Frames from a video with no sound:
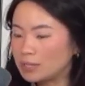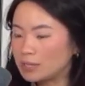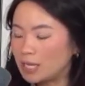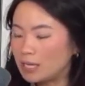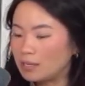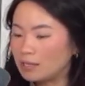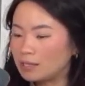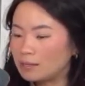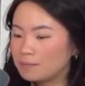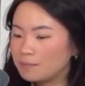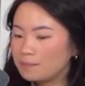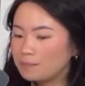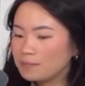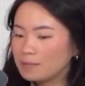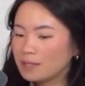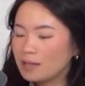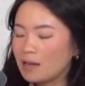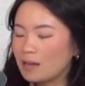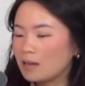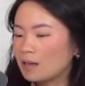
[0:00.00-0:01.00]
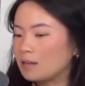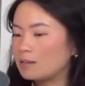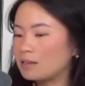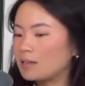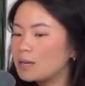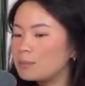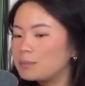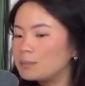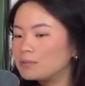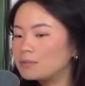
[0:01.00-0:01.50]
Like I had a
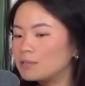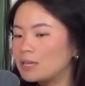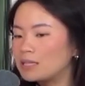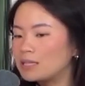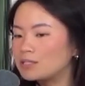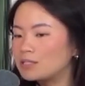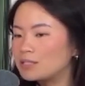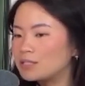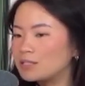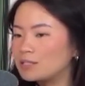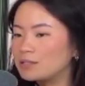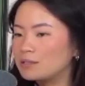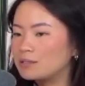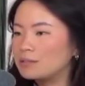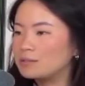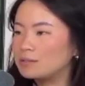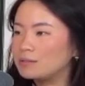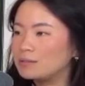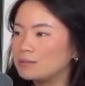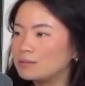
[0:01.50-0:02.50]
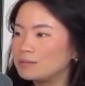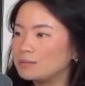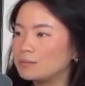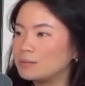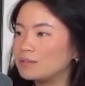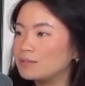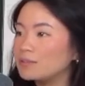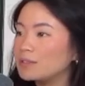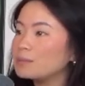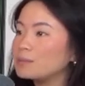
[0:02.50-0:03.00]
couple last year who
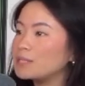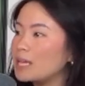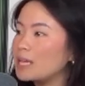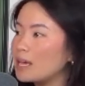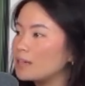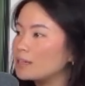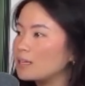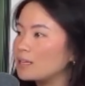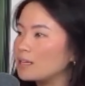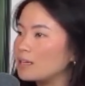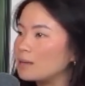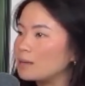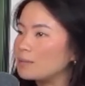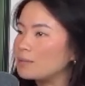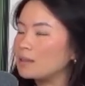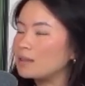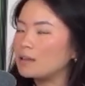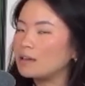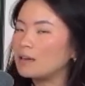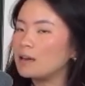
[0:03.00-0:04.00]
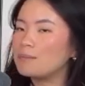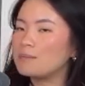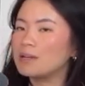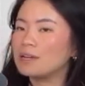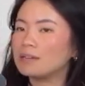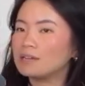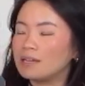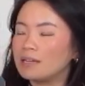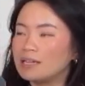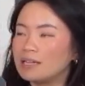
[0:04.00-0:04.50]
were from Canada, but they got
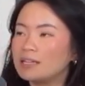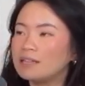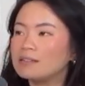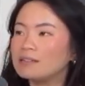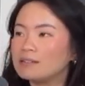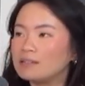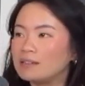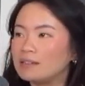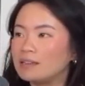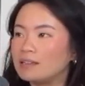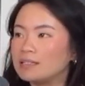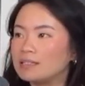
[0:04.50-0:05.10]
married in Italy.